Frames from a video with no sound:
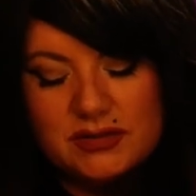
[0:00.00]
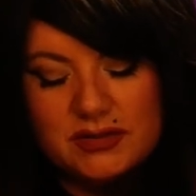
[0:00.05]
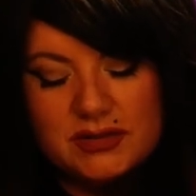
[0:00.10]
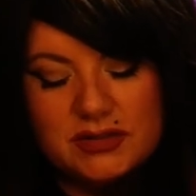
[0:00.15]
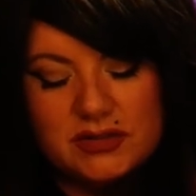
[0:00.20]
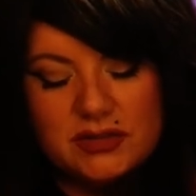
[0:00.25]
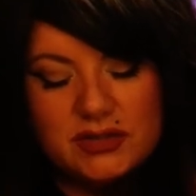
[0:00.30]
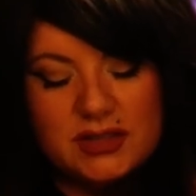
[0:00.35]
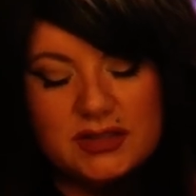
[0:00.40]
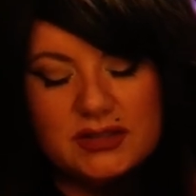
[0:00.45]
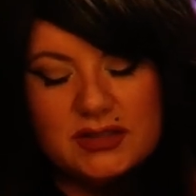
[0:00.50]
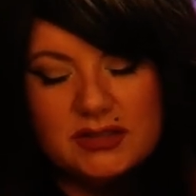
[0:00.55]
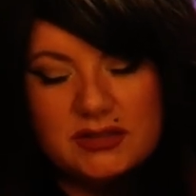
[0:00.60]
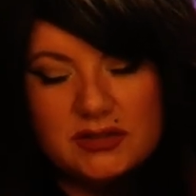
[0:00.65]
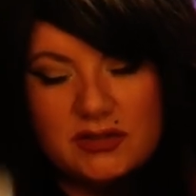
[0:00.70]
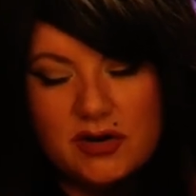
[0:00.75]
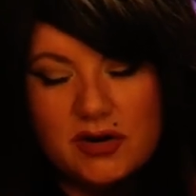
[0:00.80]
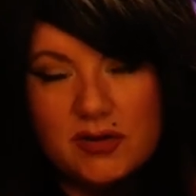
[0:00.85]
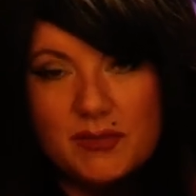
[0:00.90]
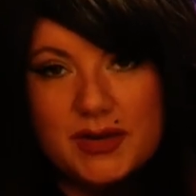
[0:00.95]
Let's look at this
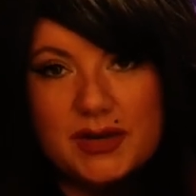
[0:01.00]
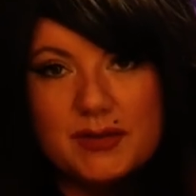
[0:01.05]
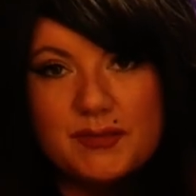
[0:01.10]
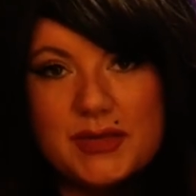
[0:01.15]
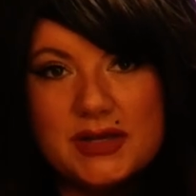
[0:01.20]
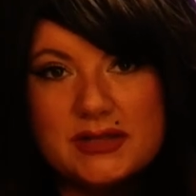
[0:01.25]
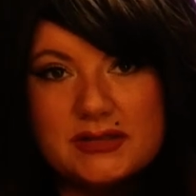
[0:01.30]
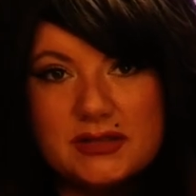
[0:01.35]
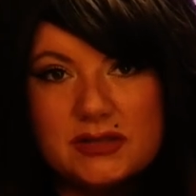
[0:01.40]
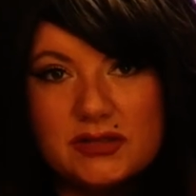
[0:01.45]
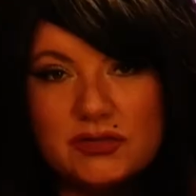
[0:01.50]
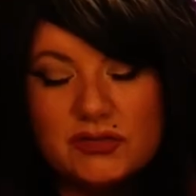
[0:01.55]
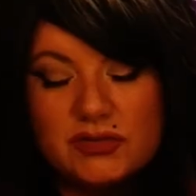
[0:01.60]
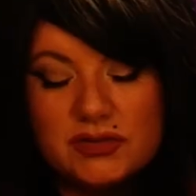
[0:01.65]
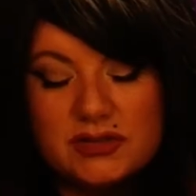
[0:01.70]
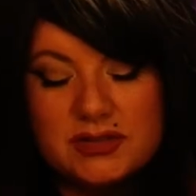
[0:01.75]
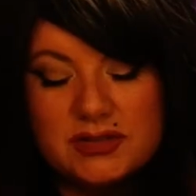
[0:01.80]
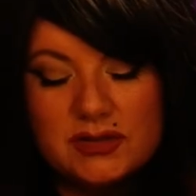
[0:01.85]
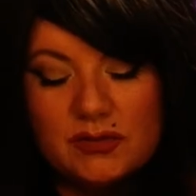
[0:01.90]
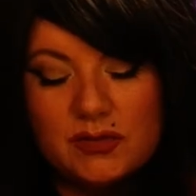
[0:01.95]
karmic message.
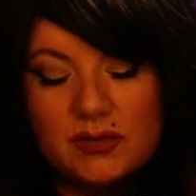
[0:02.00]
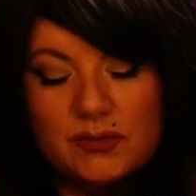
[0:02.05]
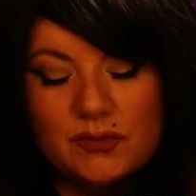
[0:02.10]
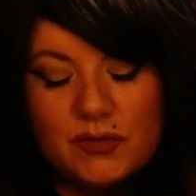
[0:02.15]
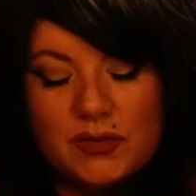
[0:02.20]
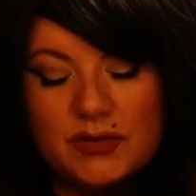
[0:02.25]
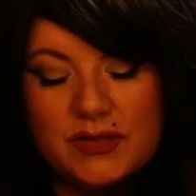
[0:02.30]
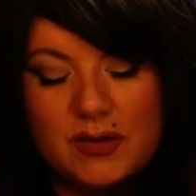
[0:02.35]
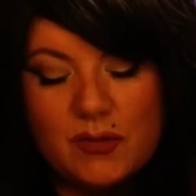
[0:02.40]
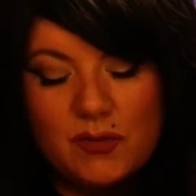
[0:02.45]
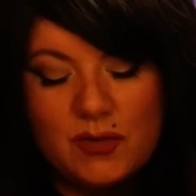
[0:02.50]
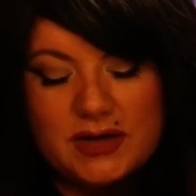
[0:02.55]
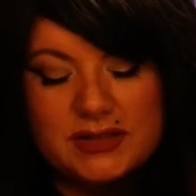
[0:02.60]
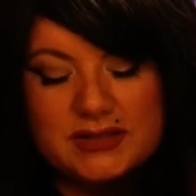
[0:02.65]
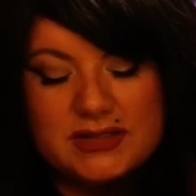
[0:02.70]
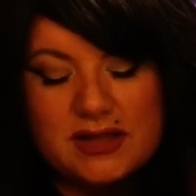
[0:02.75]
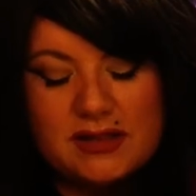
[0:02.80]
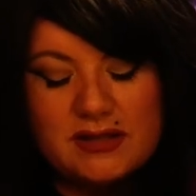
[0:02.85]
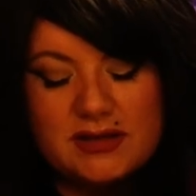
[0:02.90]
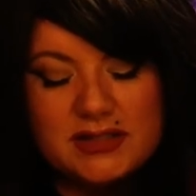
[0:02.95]
Let's see what more they want to
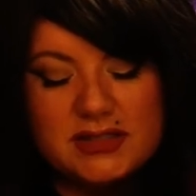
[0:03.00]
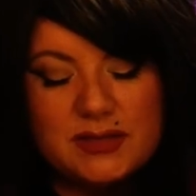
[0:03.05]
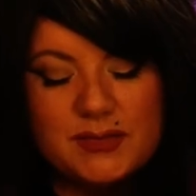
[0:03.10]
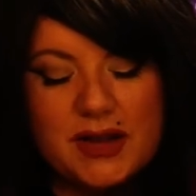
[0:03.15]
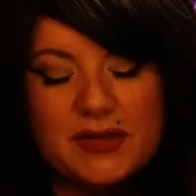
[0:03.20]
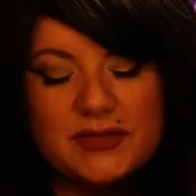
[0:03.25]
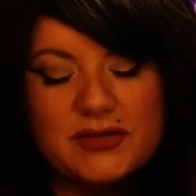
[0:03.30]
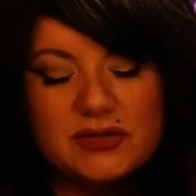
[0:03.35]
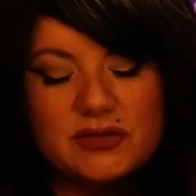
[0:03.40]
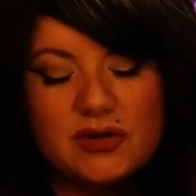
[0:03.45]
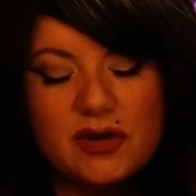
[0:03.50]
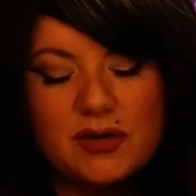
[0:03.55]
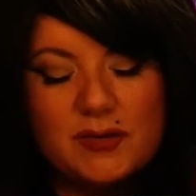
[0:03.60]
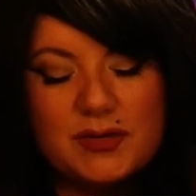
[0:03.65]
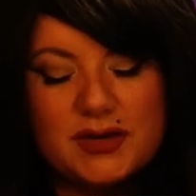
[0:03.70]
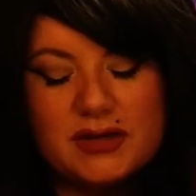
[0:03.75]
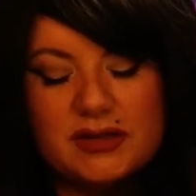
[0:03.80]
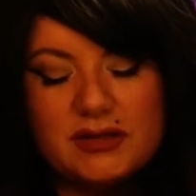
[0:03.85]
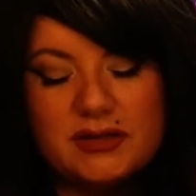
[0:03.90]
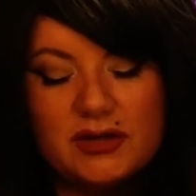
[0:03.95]
tell us about this
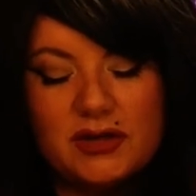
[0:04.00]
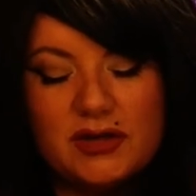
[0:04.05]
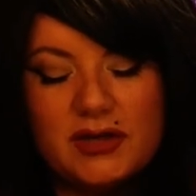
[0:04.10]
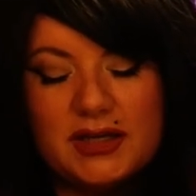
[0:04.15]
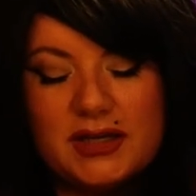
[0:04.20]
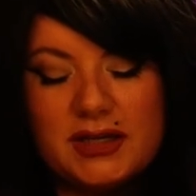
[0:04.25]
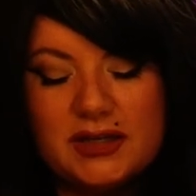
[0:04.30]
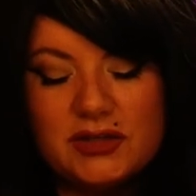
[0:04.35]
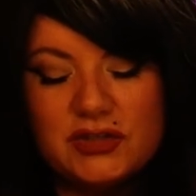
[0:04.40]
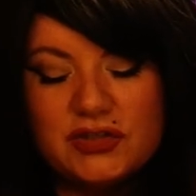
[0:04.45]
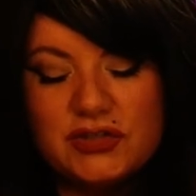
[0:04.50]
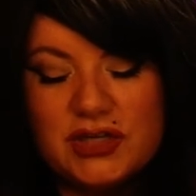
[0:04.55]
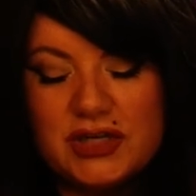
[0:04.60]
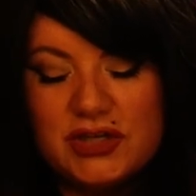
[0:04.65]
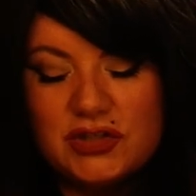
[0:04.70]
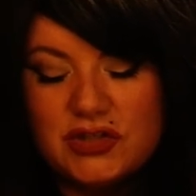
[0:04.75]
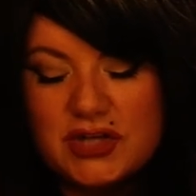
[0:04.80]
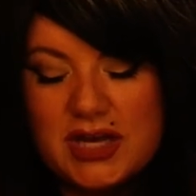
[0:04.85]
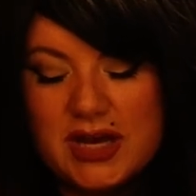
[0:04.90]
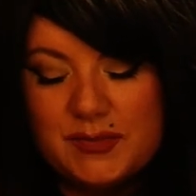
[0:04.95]
karmic clearing and
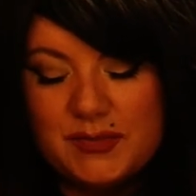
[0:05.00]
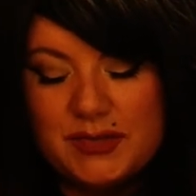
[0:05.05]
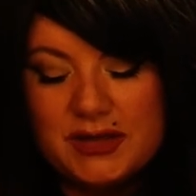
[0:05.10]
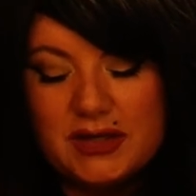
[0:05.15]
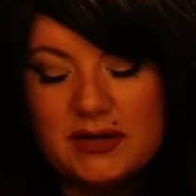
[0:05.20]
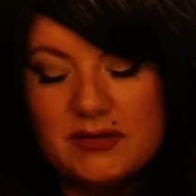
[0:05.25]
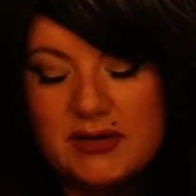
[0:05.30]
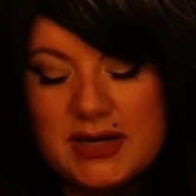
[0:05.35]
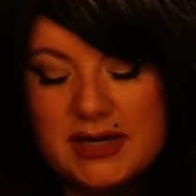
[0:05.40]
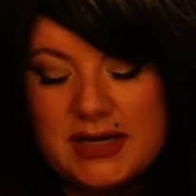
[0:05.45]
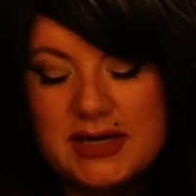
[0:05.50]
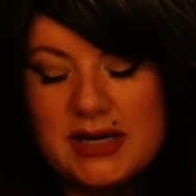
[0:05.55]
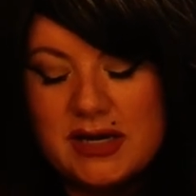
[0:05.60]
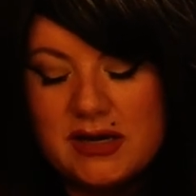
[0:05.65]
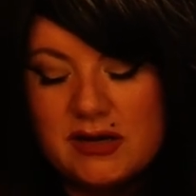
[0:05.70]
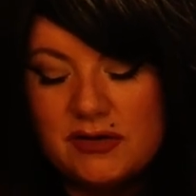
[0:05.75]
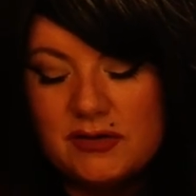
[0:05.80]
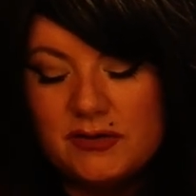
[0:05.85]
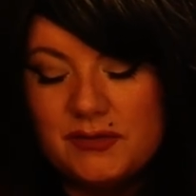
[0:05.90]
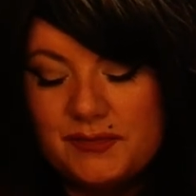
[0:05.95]
exchange happening right
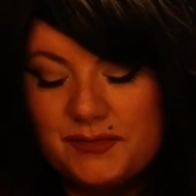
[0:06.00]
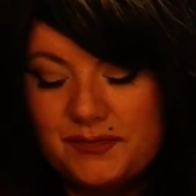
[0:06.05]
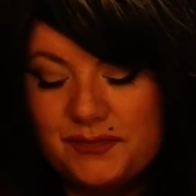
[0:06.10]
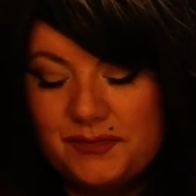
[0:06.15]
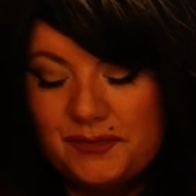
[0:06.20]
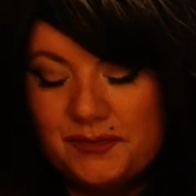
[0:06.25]
now.